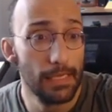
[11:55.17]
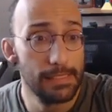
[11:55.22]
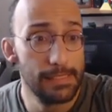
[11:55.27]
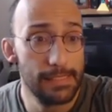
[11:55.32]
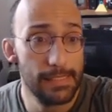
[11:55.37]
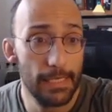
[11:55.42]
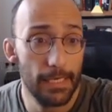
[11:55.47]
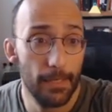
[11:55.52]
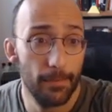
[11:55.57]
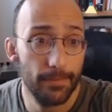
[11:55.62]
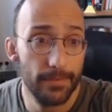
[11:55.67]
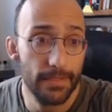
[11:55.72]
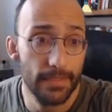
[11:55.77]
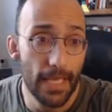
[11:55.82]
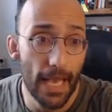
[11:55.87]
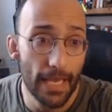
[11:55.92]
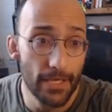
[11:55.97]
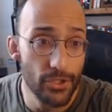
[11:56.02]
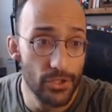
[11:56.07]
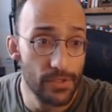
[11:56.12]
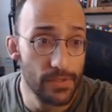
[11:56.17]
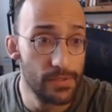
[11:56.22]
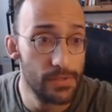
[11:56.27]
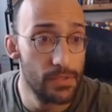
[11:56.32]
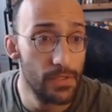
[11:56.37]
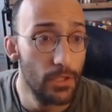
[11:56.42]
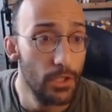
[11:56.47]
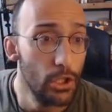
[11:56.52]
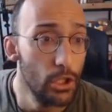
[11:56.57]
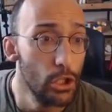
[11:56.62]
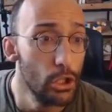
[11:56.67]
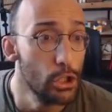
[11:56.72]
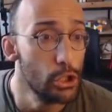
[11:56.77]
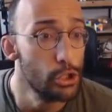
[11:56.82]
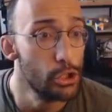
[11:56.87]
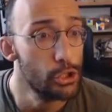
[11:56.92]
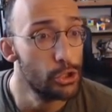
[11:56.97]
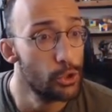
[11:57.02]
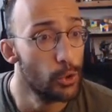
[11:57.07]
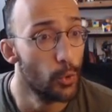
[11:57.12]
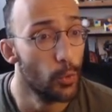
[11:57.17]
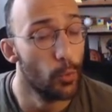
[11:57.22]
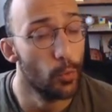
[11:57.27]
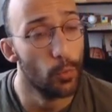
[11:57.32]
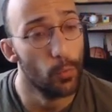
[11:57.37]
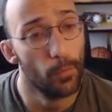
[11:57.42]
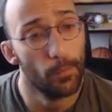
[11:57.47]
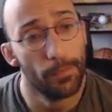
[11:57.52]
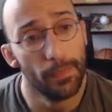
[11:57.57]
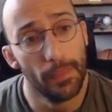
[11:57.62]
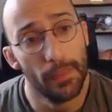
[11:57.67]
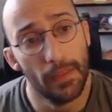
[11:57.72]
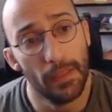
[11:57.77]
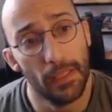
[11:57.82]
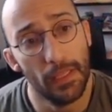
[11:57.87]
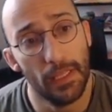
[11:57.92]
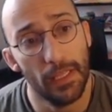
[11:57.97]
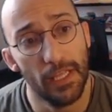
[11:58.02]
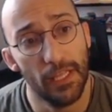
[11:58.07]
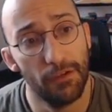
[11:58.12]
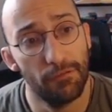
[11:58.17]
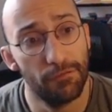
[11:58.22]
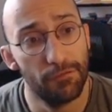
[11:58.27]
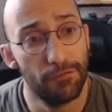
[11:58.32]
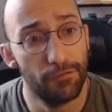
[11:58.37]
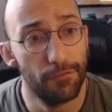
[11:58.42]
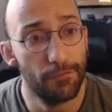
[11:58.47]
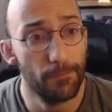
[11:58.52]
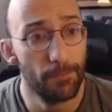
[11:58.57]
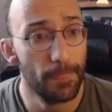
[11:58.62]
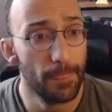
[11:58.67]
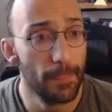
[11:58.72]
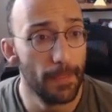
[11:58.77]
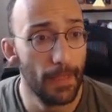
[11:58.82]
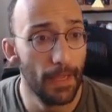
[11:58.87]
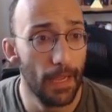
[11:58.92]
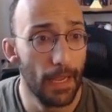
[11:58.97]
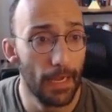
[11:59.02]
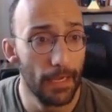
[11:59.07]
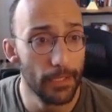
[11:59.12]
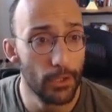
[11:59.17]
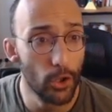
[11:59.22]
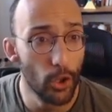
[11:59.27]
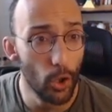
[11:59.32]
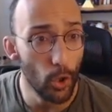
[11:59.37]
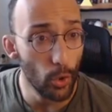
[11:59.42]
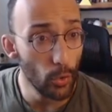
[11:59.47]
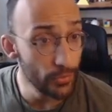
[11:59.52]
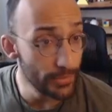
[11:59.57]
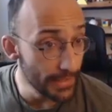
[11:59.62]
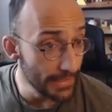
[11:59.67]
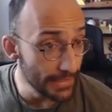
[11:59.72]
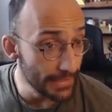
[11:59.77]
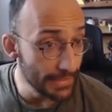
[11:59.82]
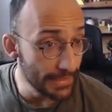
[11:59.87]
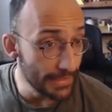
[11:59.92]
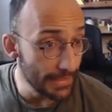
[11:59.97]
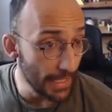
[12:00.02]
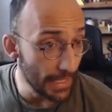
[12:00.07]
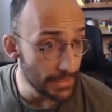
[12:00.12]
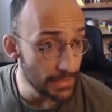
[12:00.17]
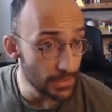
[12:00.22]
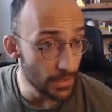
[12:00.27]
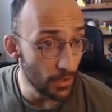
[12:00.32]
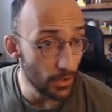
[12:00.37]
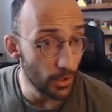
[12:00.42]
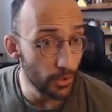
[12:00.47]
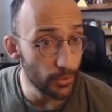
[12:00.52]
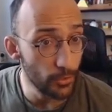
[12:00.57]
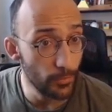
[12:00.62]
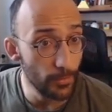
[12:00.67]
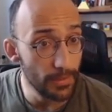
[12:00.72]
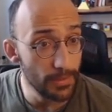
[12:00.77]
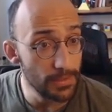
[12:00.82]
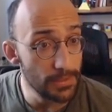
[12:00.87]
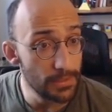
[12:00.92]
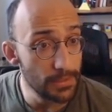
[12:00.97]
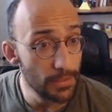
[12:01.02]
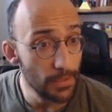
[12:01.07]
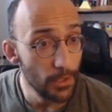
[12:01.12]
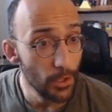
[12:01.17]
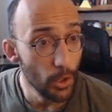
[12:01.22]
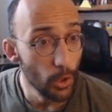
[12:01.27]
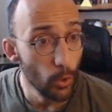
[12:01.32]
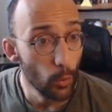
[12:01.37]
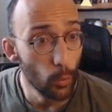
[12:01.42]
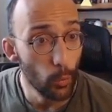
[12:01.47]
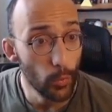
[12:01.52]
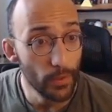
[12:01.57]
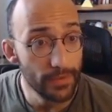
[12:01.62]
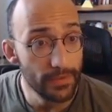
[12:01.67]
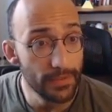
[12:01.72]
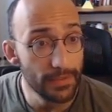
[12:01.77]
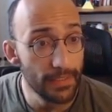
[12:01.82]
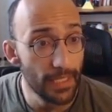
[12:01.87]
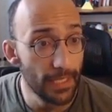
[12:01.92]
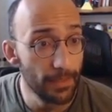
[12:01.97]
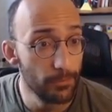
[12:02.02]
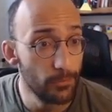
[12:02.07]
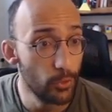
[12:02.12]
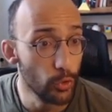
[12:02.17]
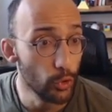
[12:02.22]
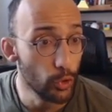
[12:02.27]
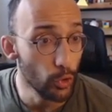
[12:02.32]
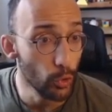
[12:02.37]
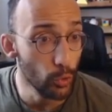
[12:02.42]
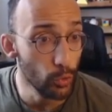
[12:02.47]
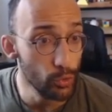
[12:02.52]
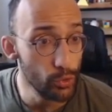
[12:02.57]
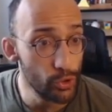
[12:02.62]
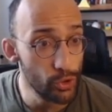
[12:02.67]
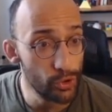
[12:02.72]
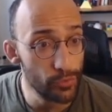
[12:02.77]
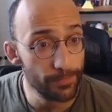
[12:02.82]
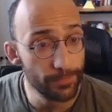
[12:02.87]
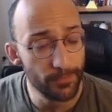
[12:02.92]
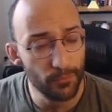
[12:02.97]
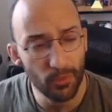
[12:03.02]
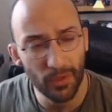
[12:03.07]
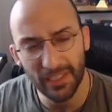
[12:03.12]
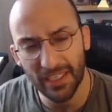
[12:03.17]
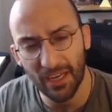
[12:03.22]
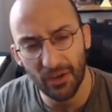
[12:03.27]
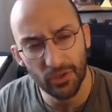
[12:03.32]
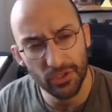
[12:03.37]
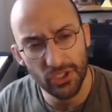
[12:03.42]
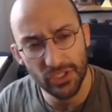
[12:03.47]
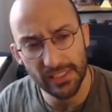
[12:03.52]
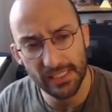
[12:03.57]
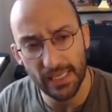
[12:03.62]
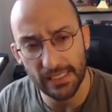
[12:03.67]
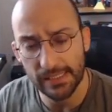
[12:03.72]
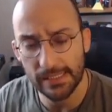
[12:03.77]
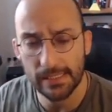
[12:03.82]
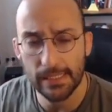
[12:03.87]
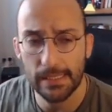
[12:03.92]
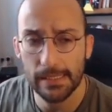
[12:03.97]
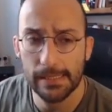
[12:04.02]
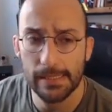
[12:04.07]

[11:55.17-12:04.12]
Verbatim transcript: I set up the actions. So if I call the get argument with the name to do's, right now it just has